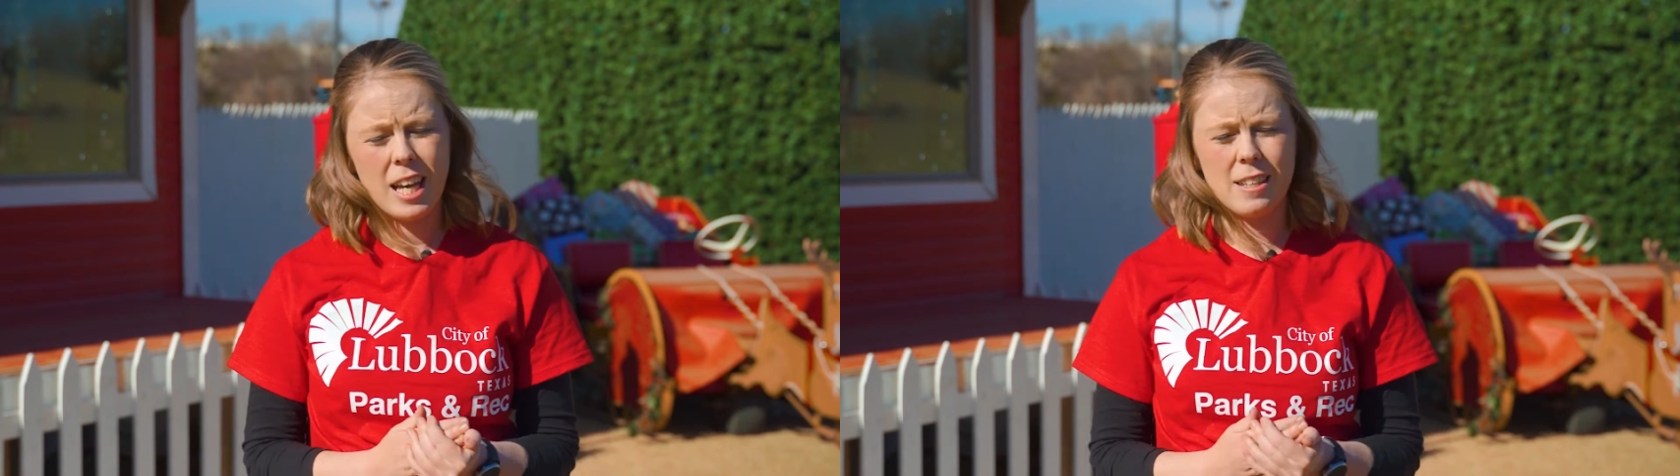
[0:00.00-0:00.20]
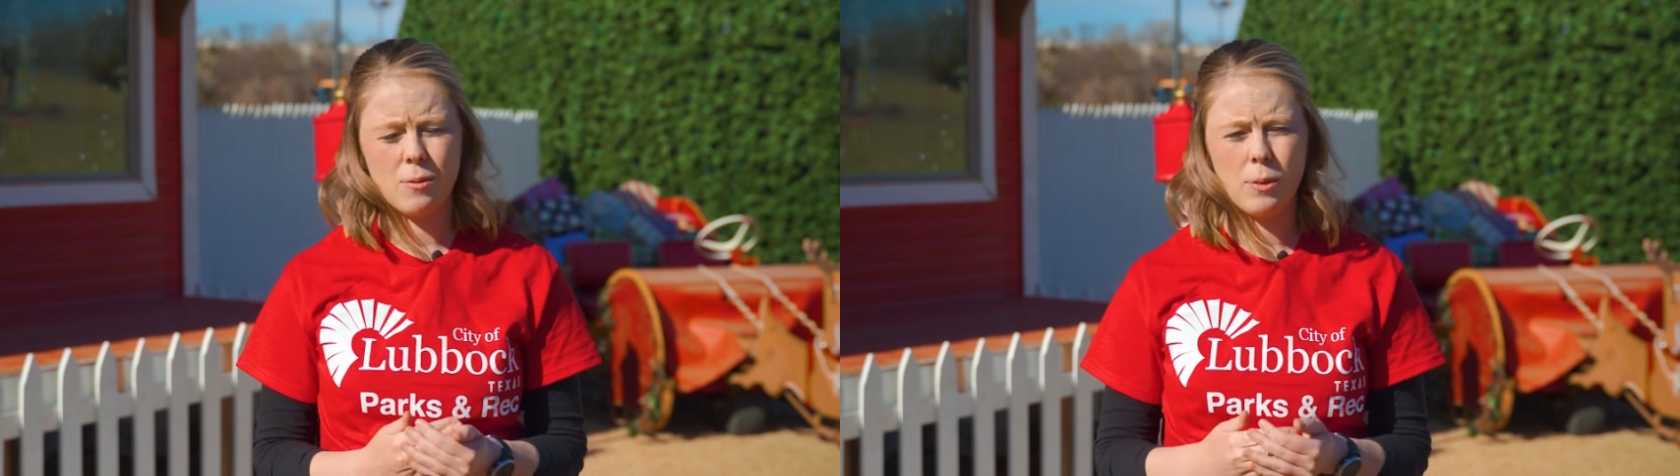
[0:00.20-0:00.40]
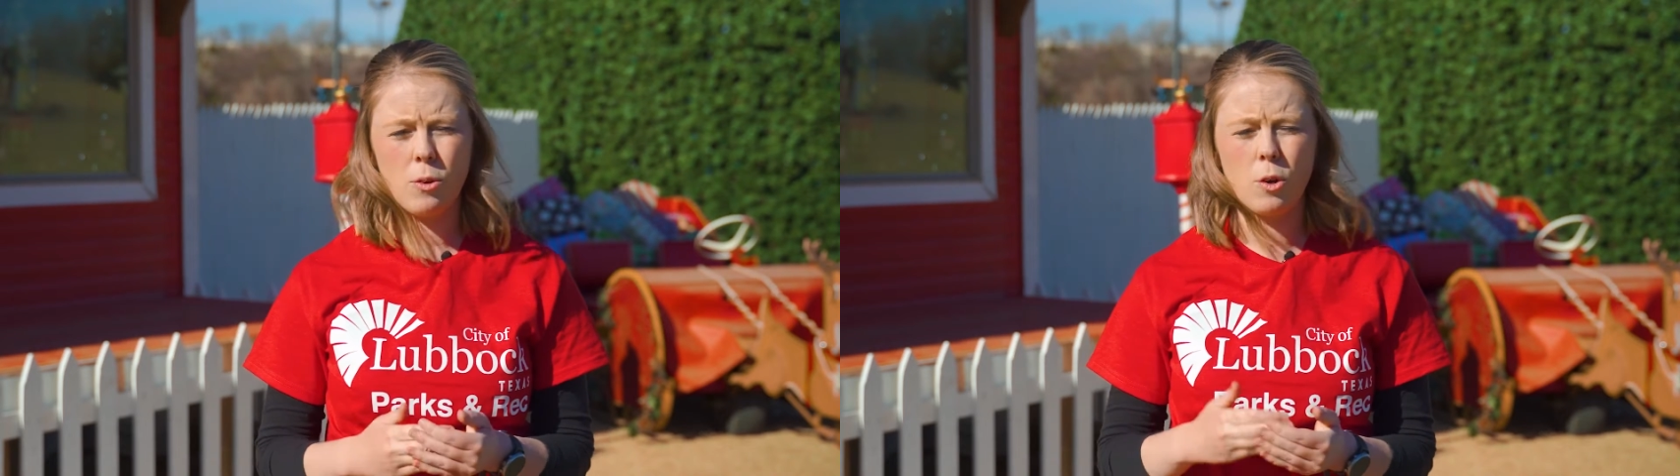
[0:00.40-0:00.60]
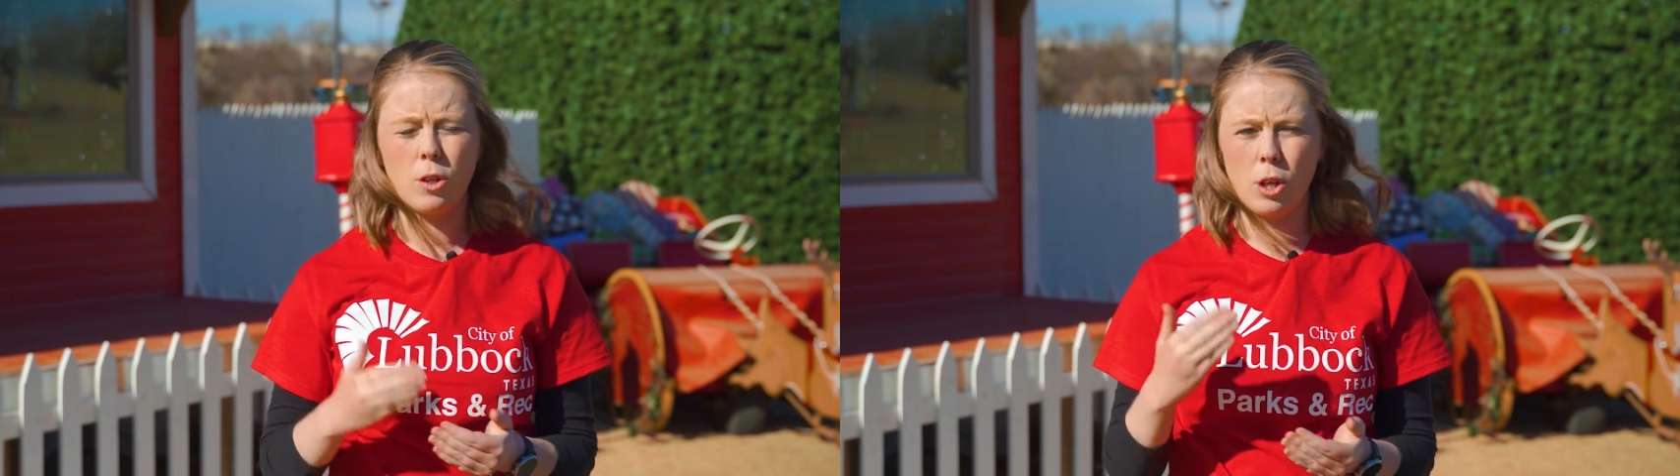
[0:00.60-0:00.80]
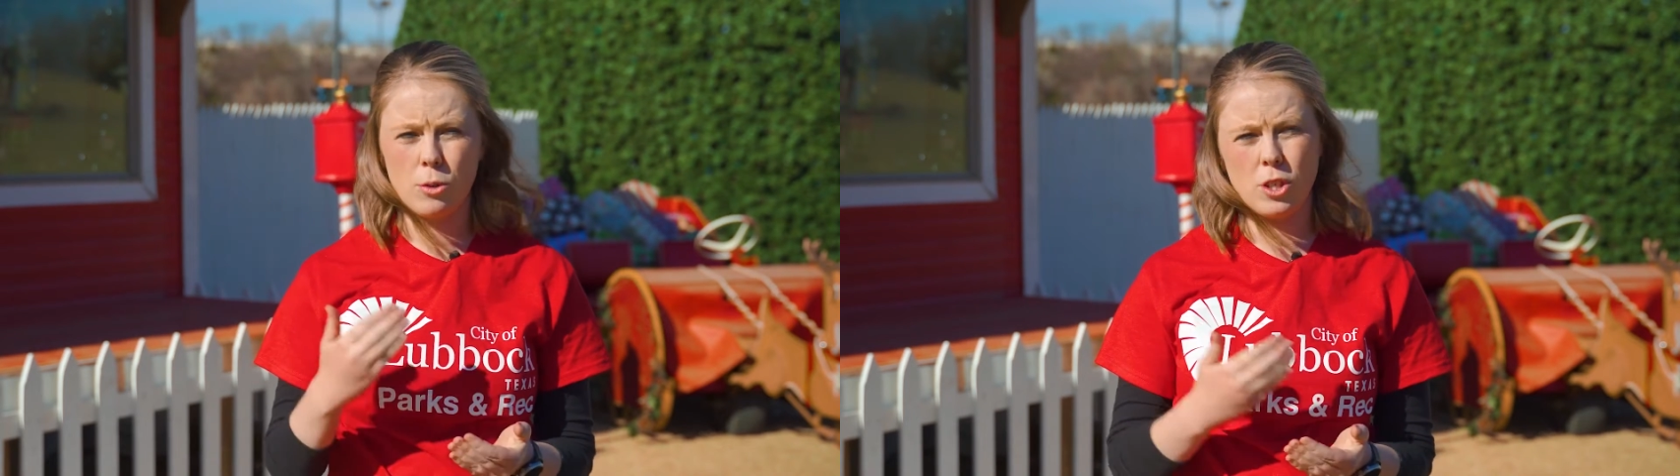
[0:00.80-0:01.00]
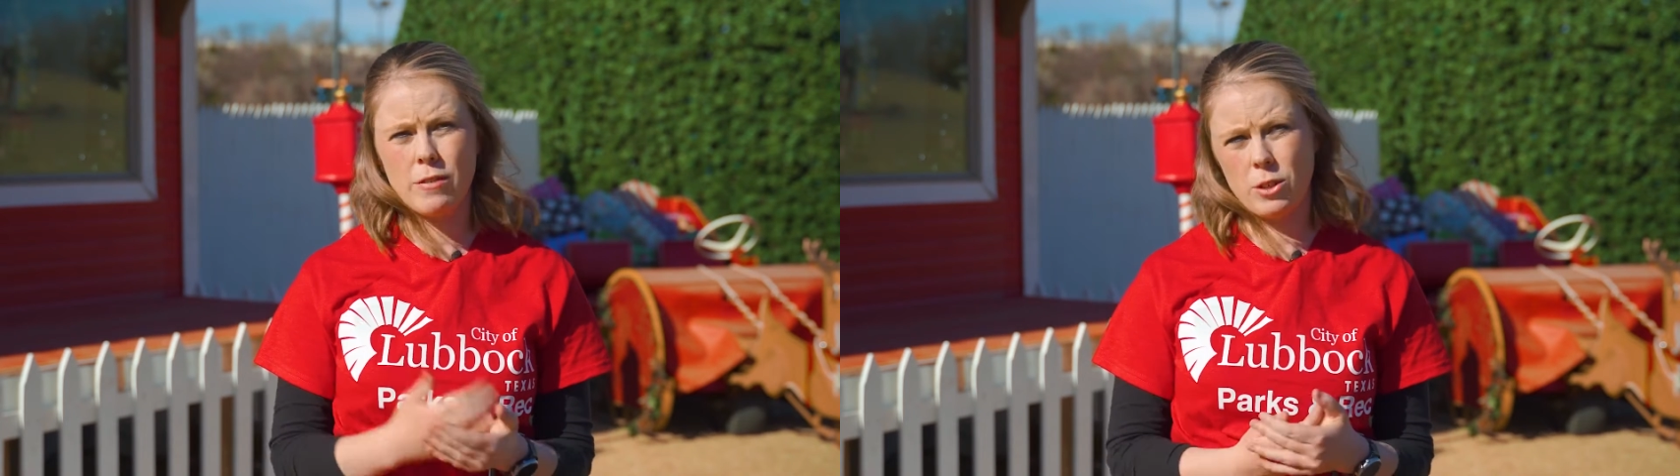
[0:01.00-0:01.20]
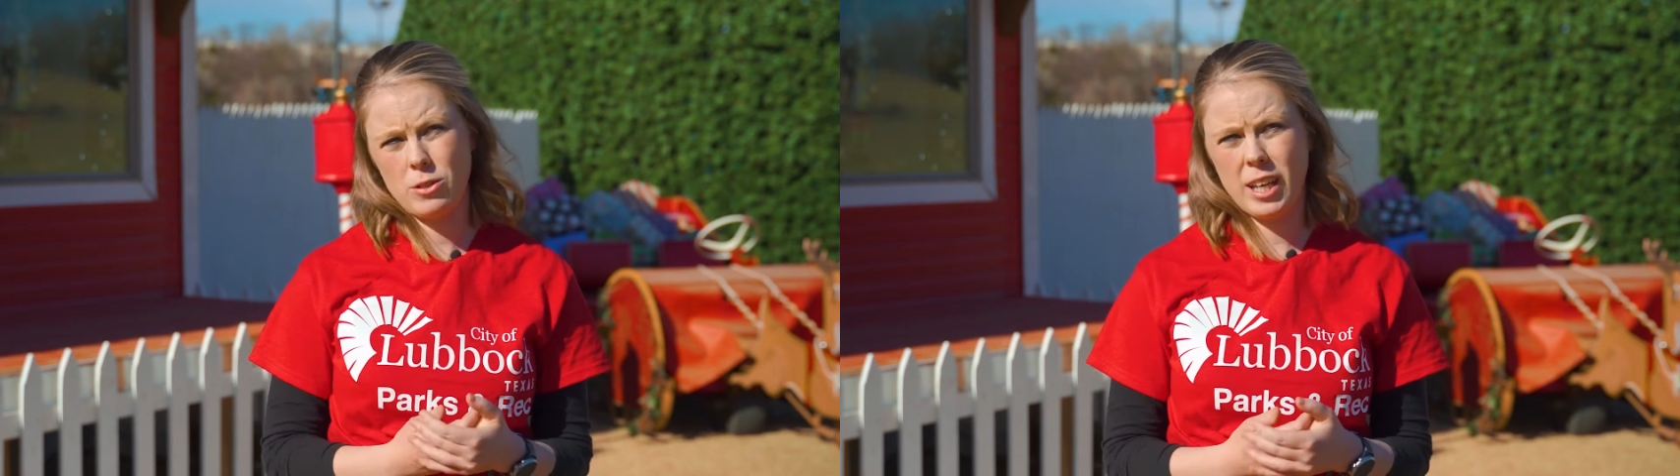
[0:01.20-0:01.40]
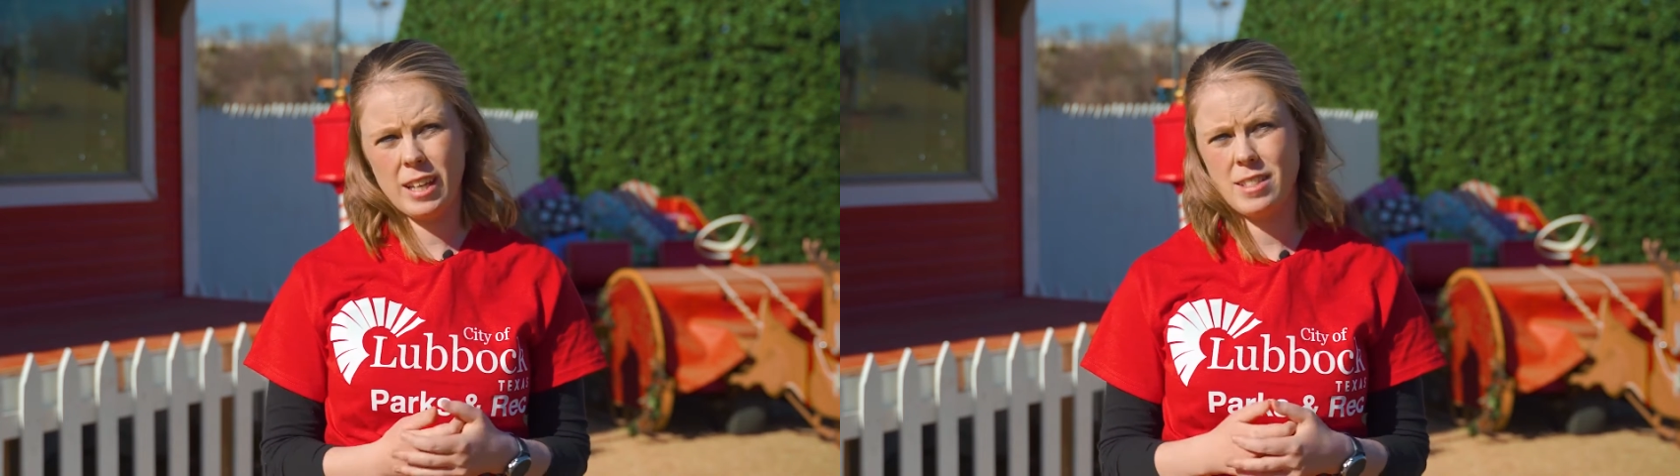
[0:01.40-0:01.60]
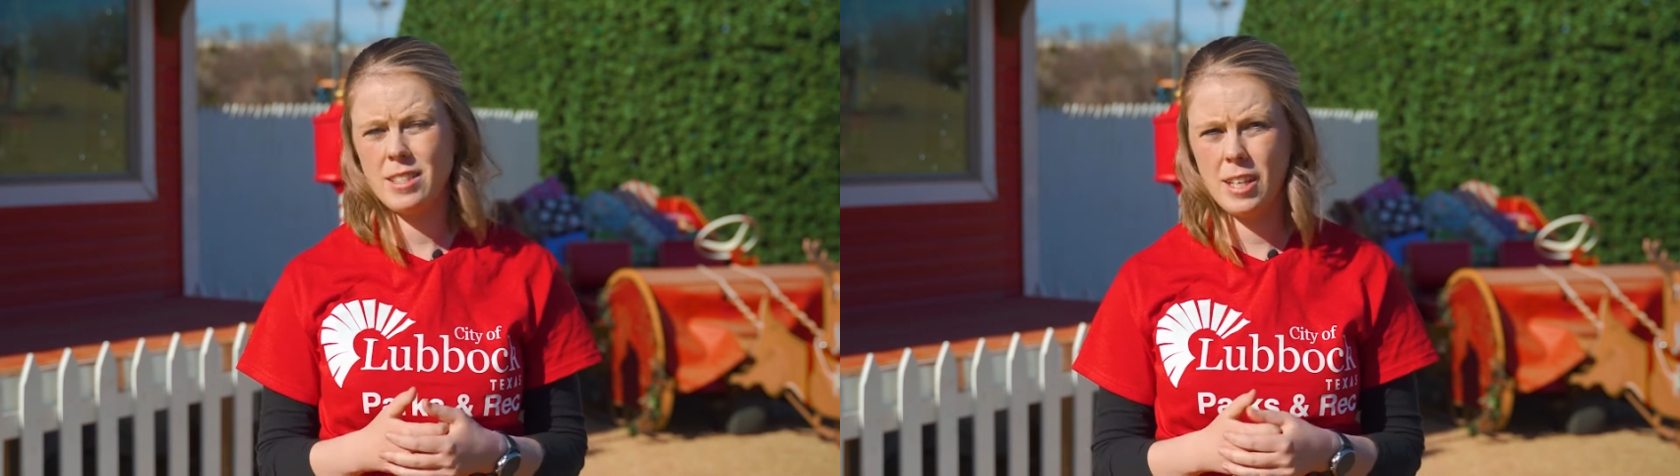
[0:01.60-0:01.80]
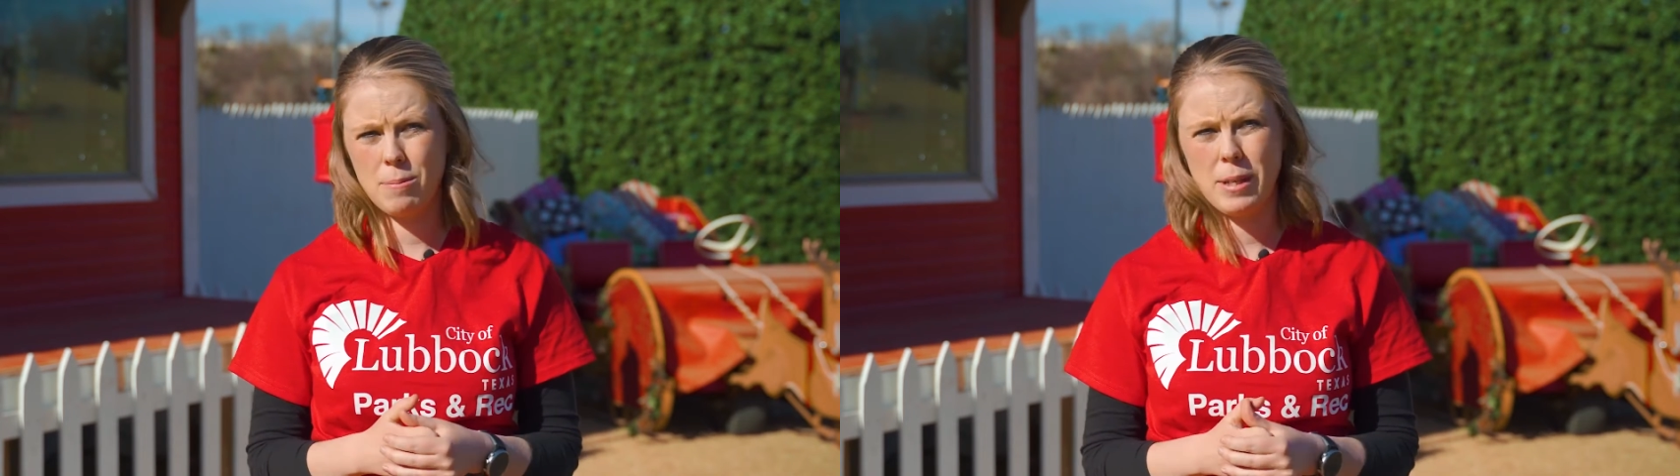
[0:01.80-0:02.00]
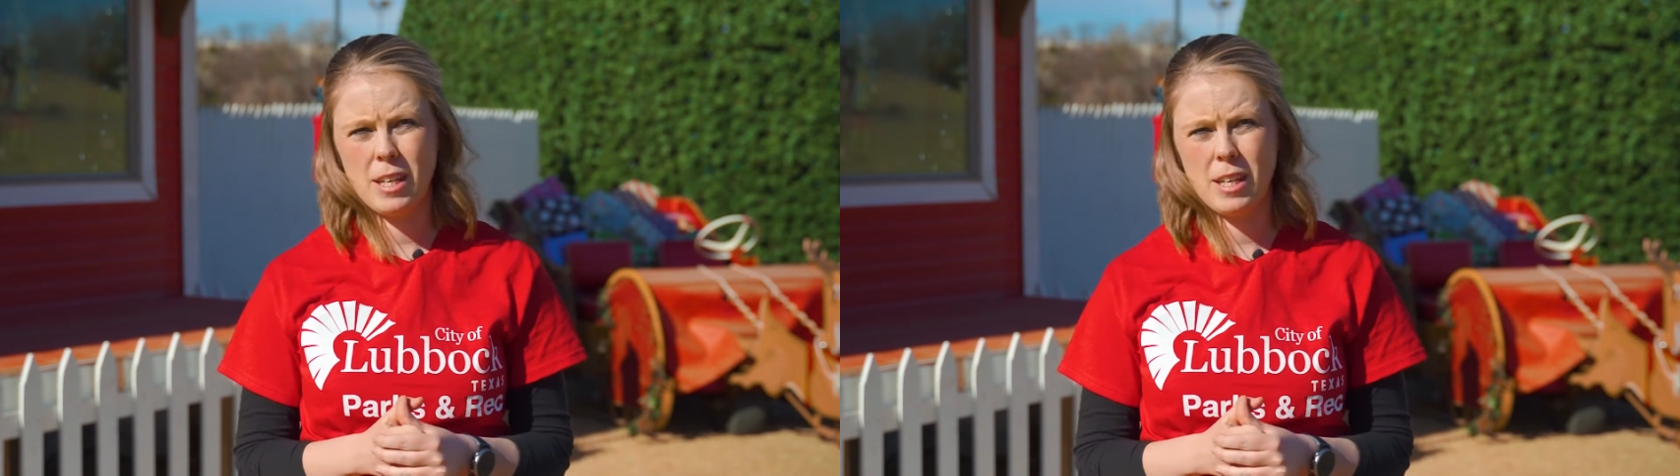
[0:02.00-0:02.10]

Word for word: and then we will close off those gates at 10